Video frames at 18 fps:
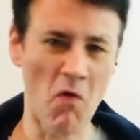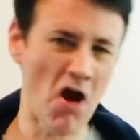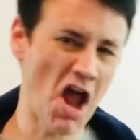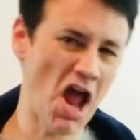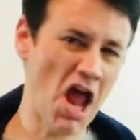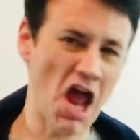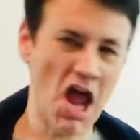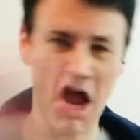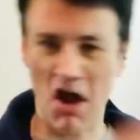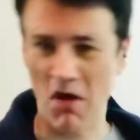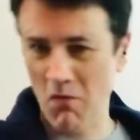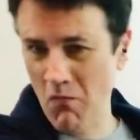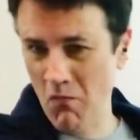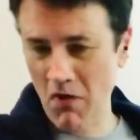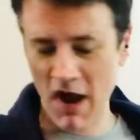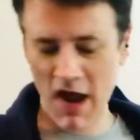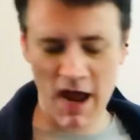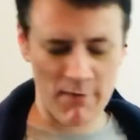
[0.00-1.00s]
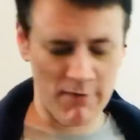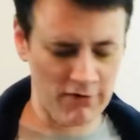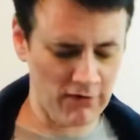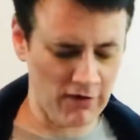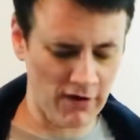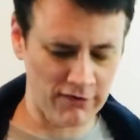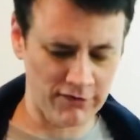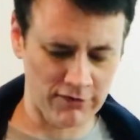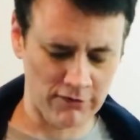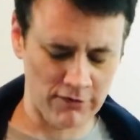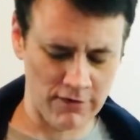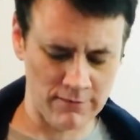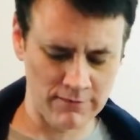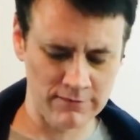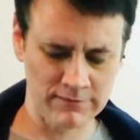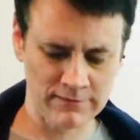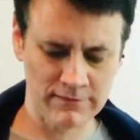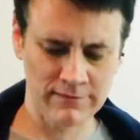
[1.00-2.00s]
wham, wham across the
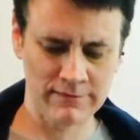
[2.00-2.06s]
room.